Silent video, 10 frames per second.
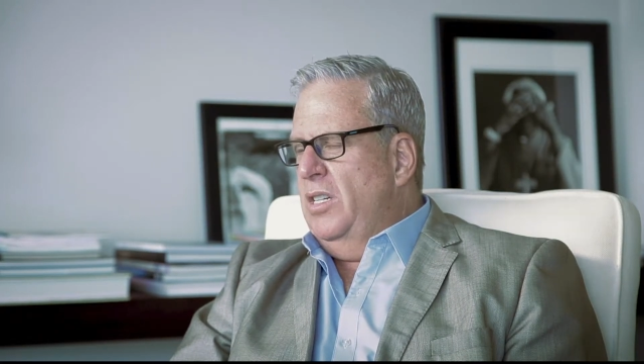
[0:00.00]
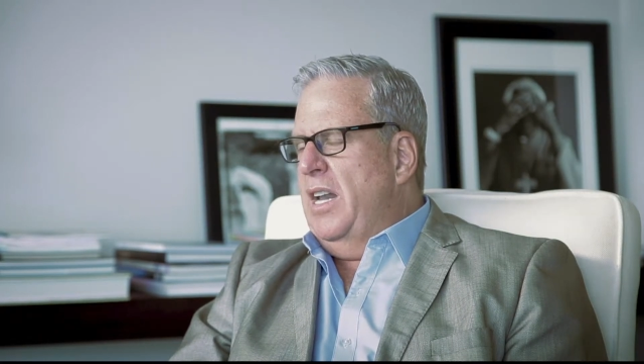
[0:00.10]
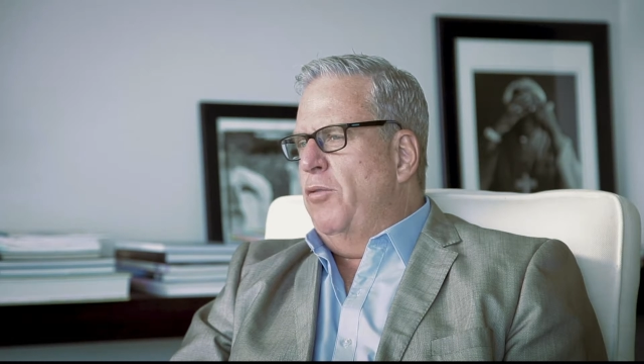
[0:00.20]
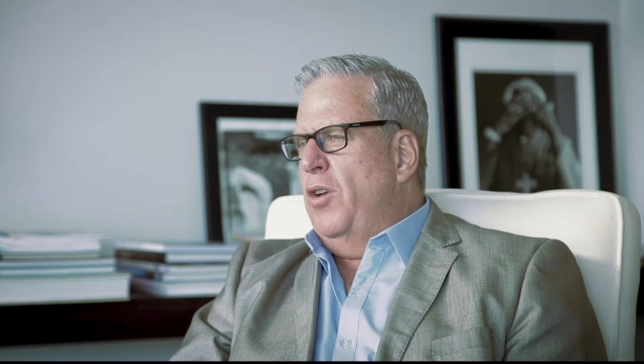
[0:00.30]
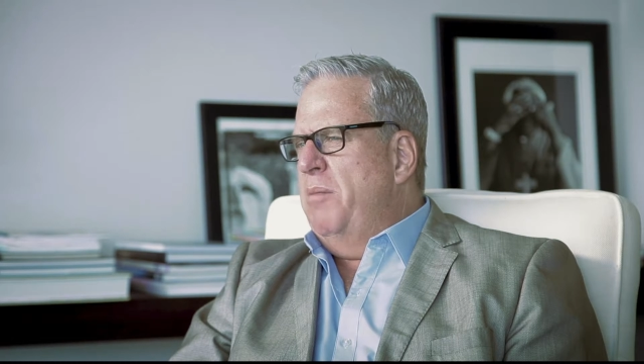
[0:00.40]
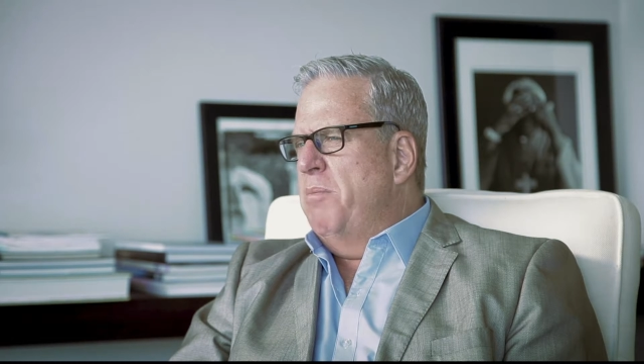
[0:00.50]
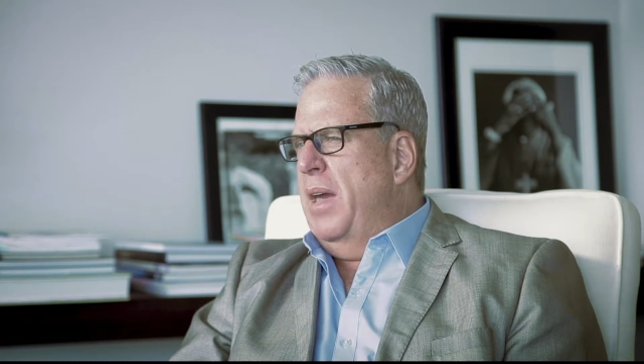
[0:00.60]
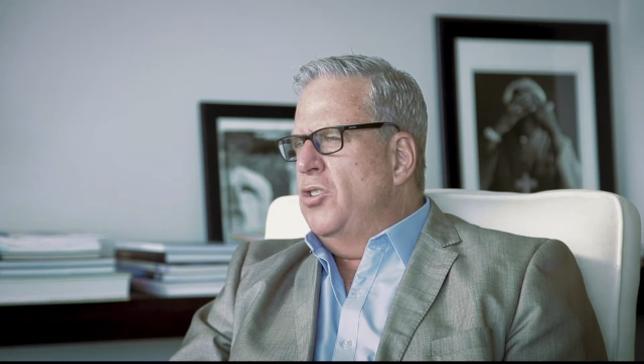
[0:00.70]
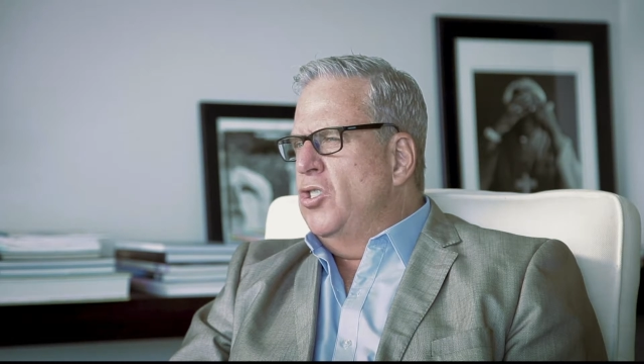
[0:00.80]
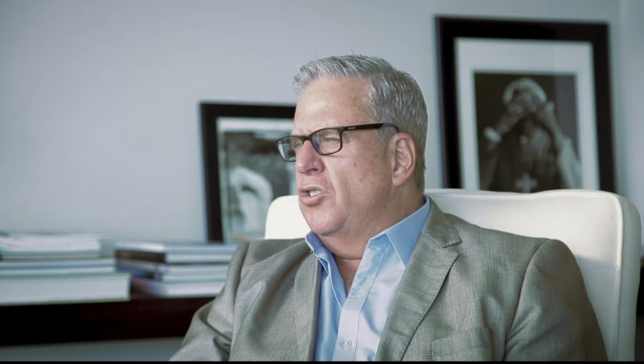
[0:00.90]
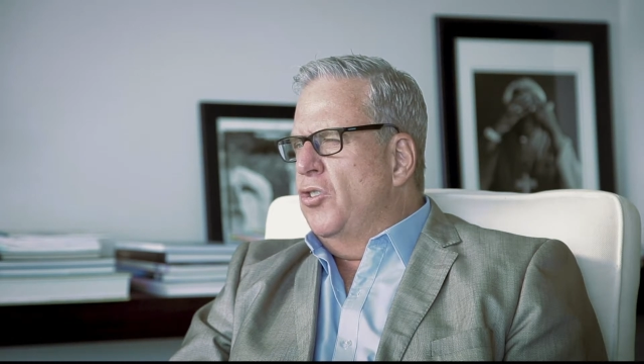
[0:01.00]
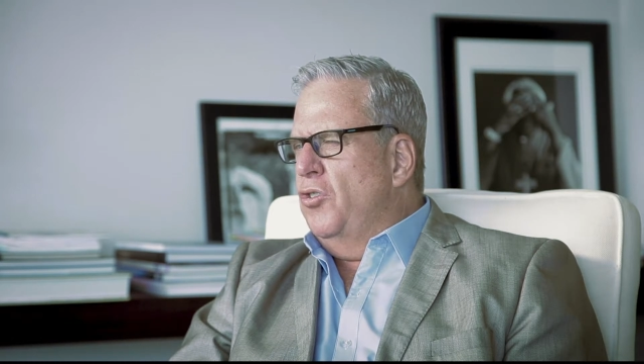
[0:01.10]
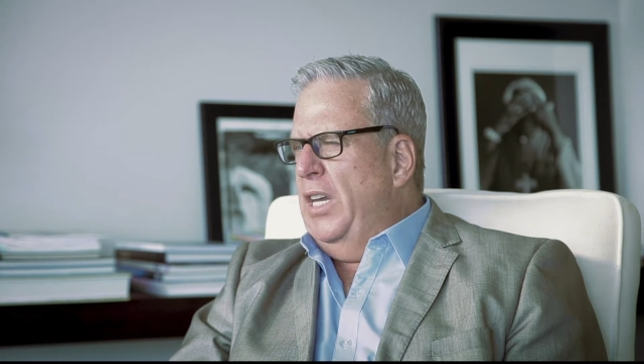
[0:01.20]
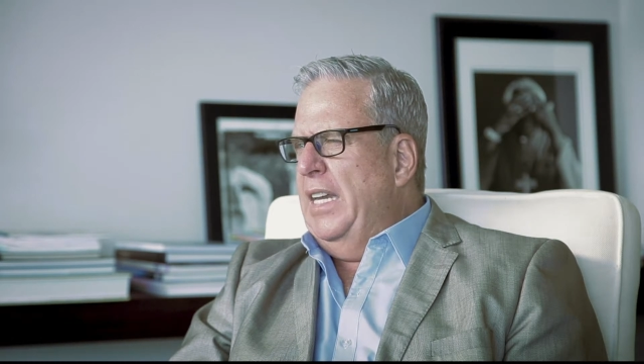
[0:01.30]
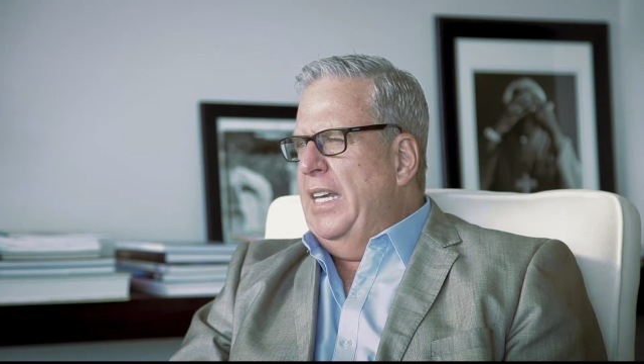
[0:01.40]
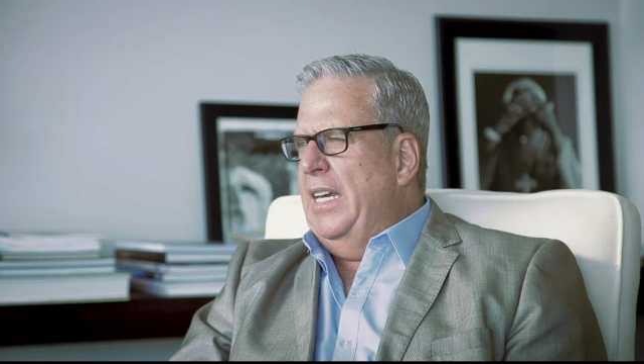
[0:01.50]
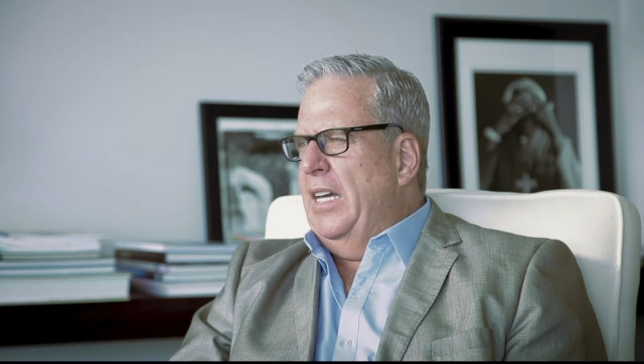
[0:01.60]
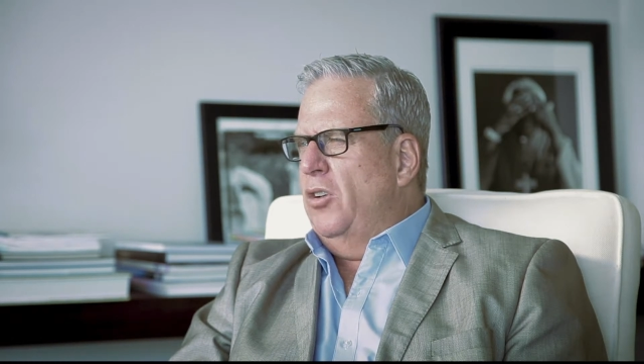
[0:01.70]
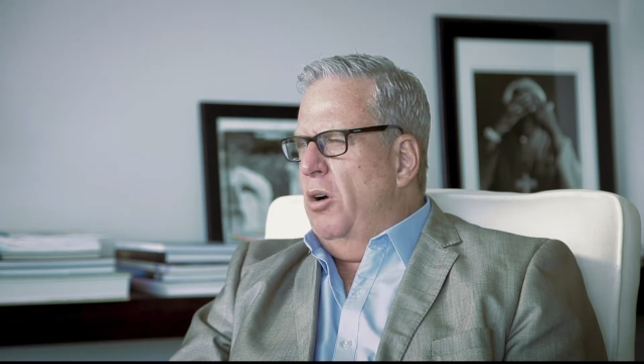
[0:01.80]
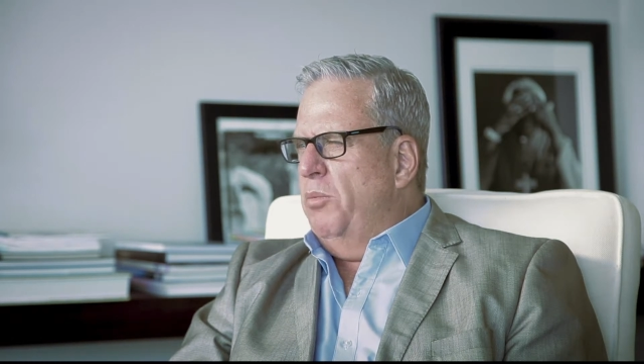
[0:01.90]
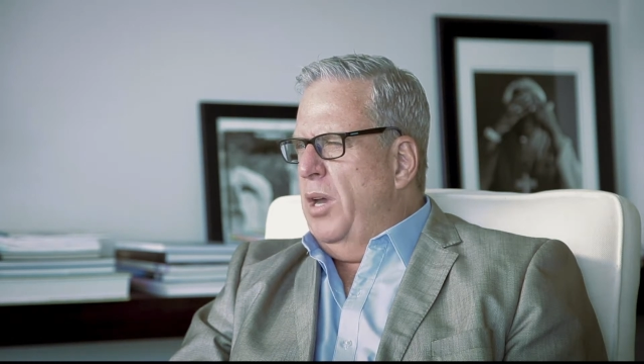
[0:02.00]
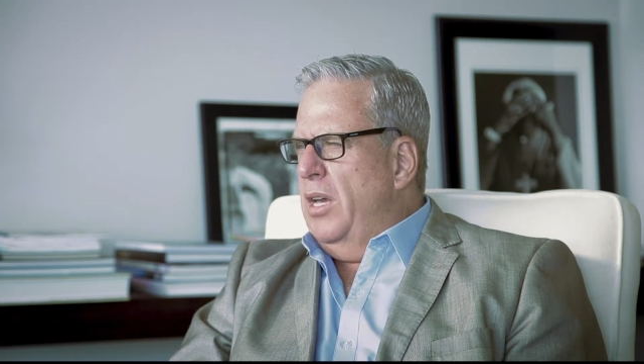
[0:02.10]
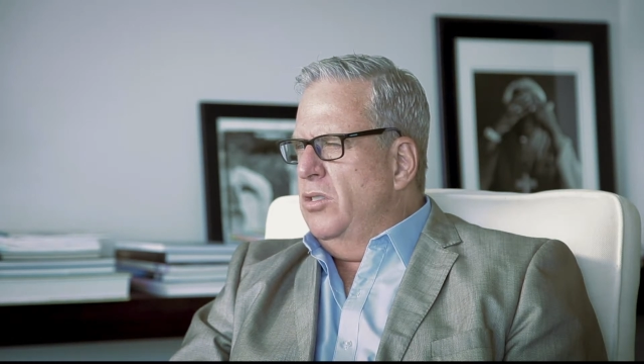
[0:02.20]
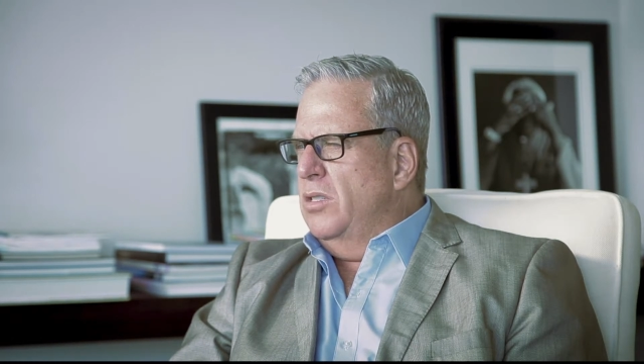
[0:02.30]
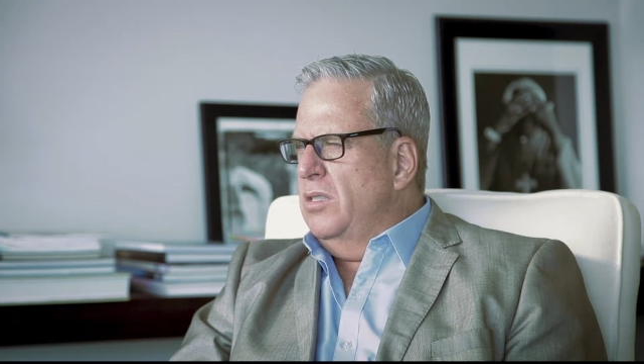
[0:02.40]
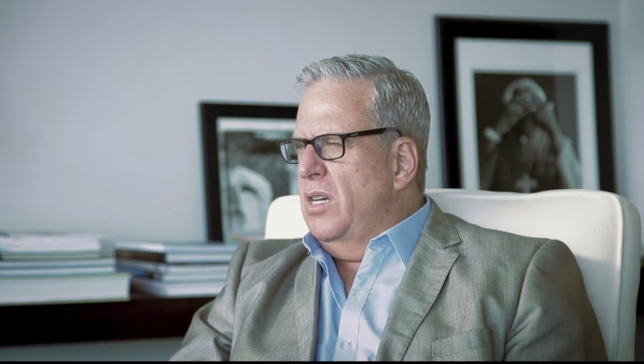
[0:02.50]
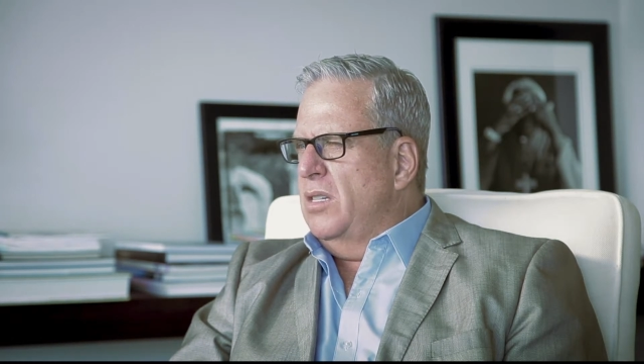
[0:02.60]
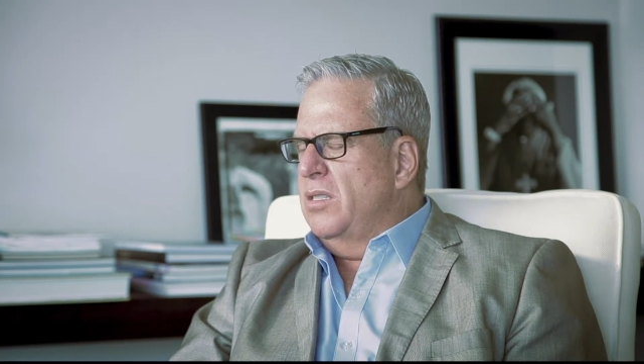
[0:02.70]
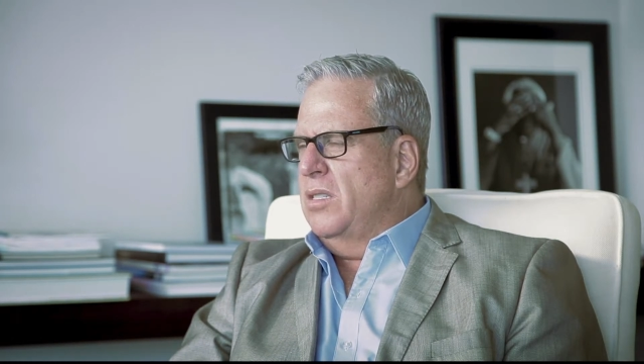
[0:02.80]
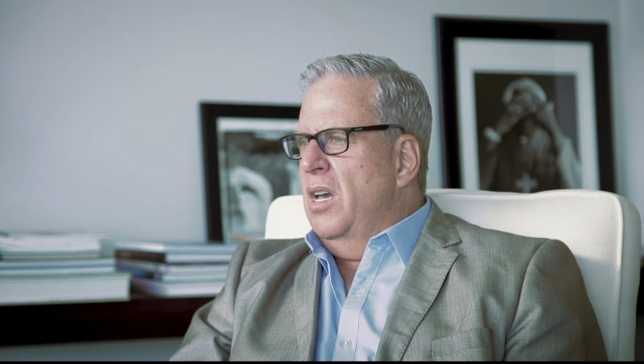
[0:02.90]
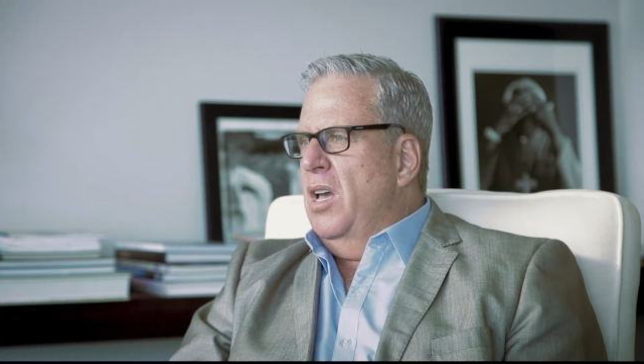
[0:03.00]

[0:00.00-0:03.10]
And I've already mentioned reading and comprehension tests,